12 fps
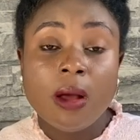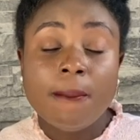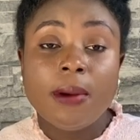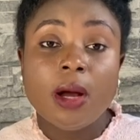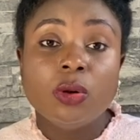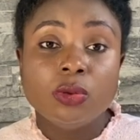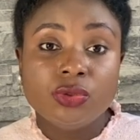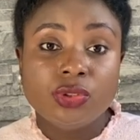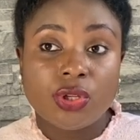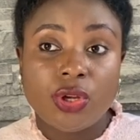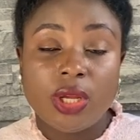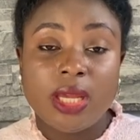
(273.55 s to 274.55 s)
but
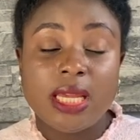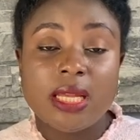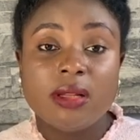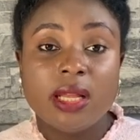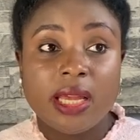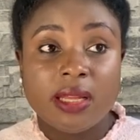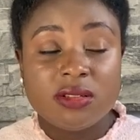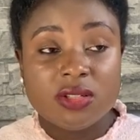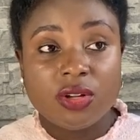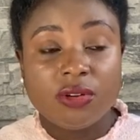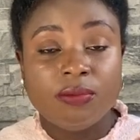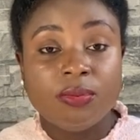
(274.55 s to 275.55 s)
also it, it
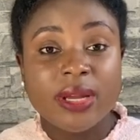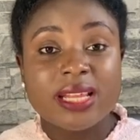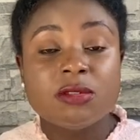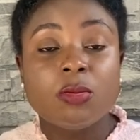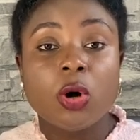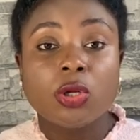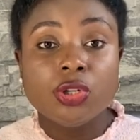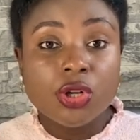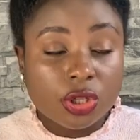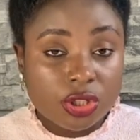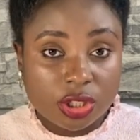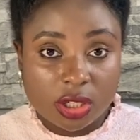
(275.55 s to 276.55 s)
sort of brings more
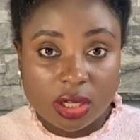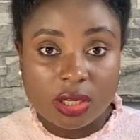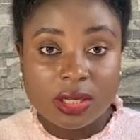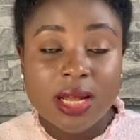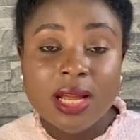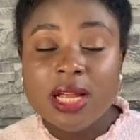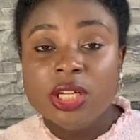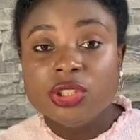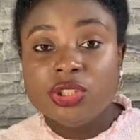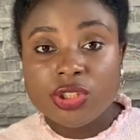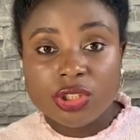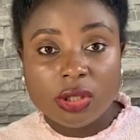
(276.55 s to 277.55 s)
nutrient
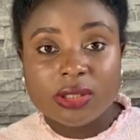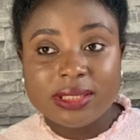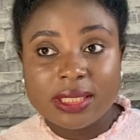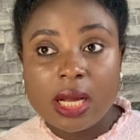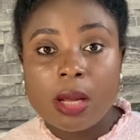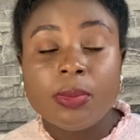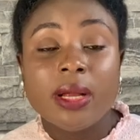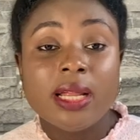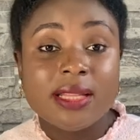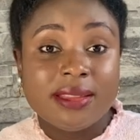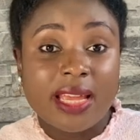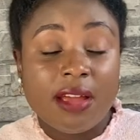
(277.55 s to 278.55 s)
to your scalp
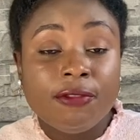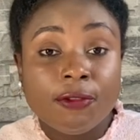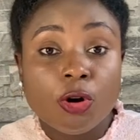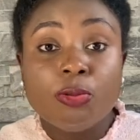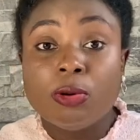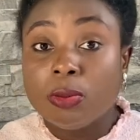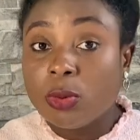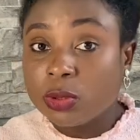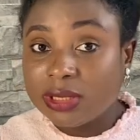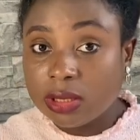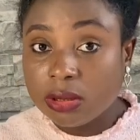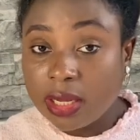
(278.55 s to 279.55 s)
therefore
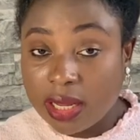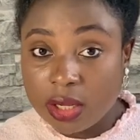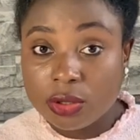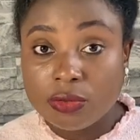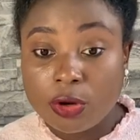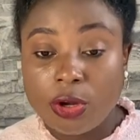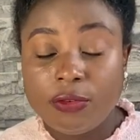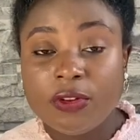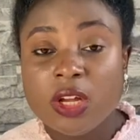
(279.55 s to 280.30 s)
promoting hair growth